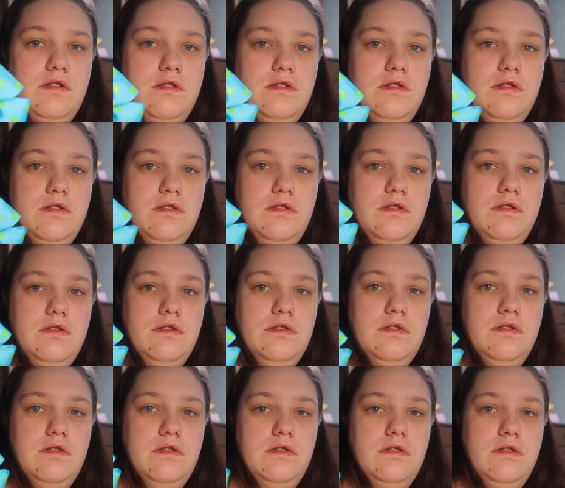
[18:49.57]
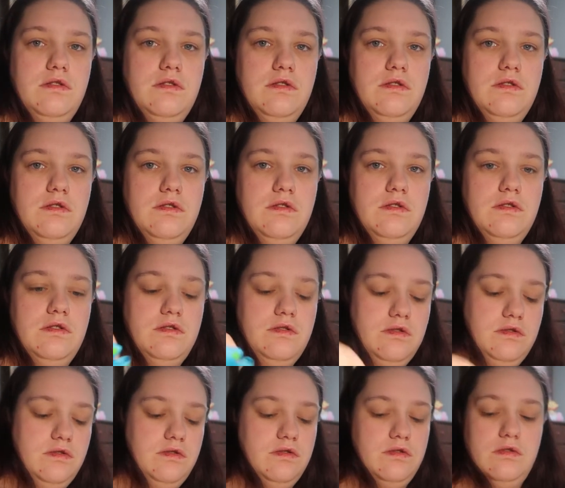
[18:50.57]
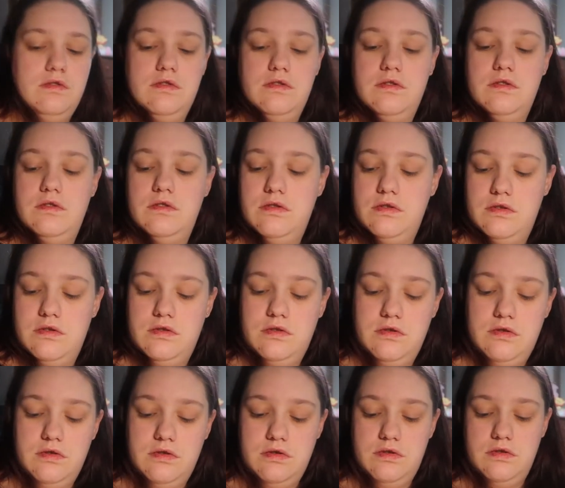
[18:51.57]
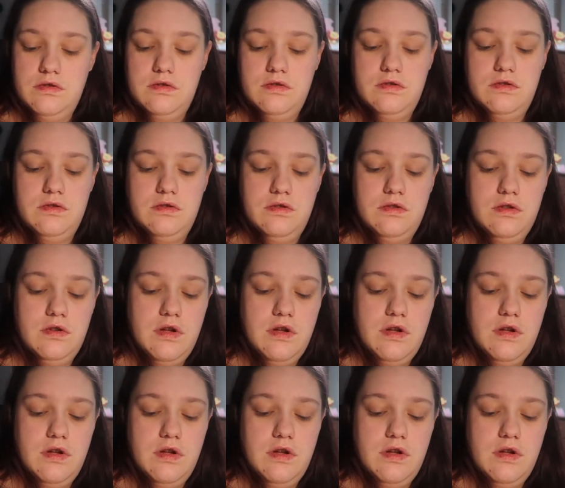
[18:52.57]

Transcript: [no speech]